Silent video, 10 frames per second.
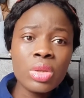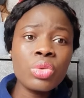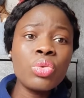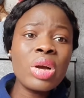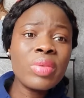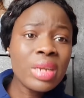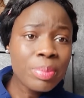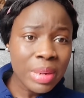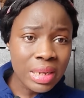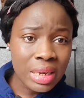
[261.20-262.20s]
Do you have any
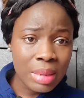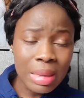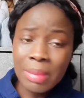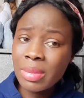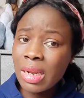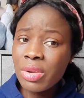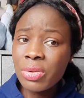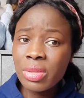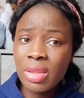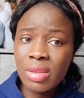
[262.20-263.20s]
pet name? I'm telling
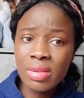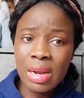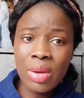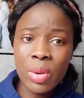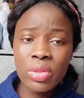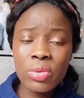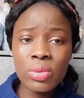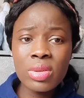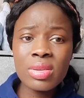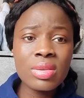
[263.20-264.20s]
you things that I went through.
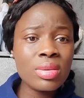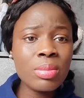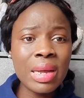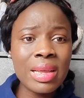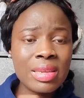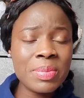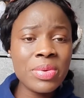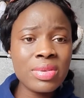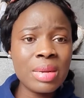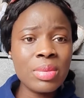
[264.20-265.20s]
This is my
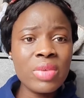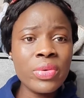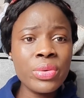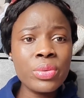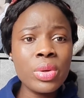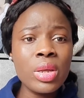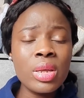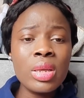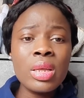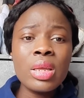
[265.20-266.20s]
experience that I'm giving you.
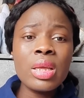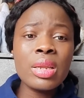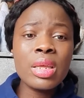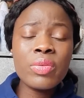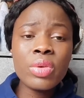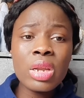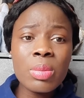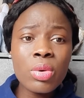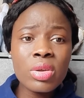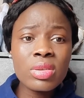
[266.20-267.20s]
And if your
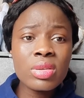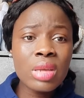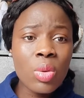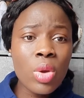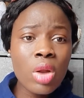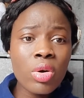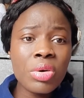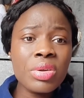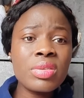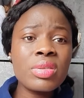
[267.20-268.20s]
neighbor is aware of
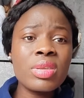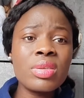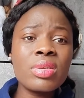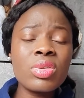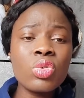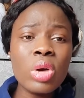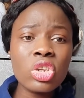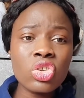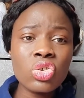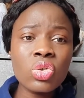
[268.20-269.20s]
all these things, you are
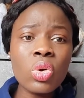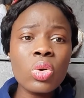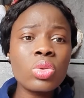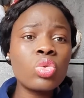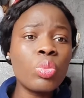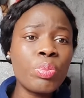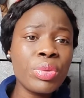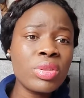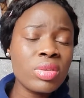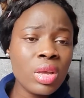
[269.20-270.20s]
sure to
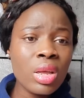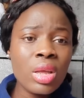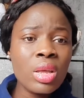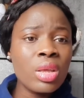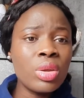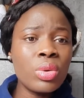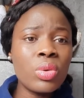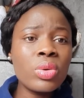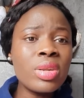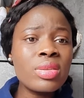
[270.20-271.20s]
beat, you
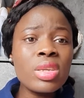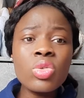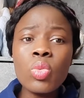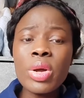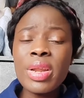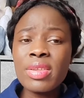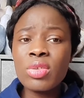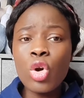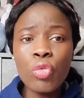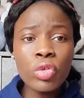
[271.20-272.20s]
know, the stage where there's
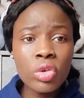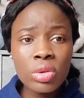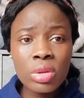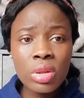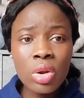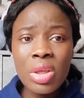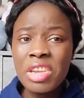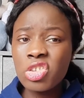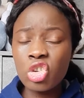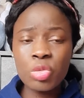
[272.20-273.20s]
confusion. The lawyer
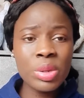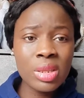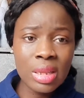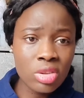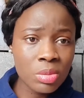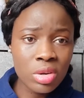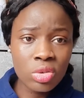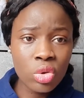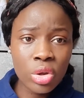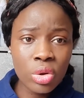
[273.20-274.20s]
is suspecting that something
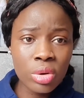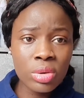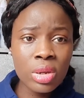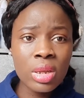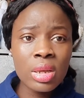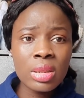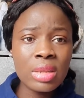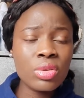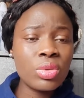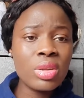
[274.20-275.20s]
is going on,
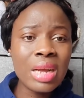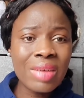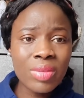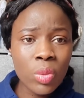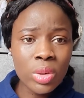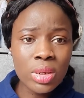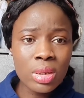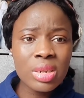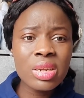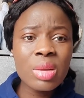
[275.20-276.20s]
that you didn't have your
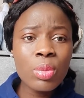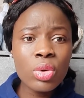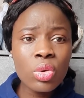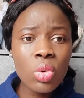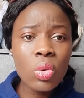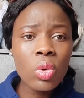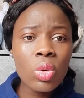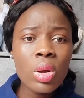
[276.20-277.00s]
wedding. Let the neighbor know